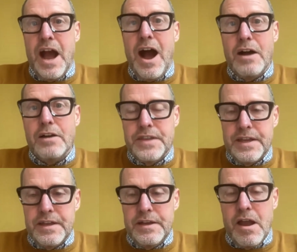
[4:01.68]
ARC,
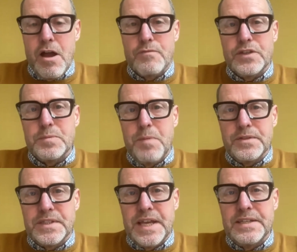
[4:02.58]
the Alarm
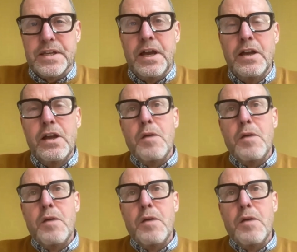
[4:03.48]
Response Center.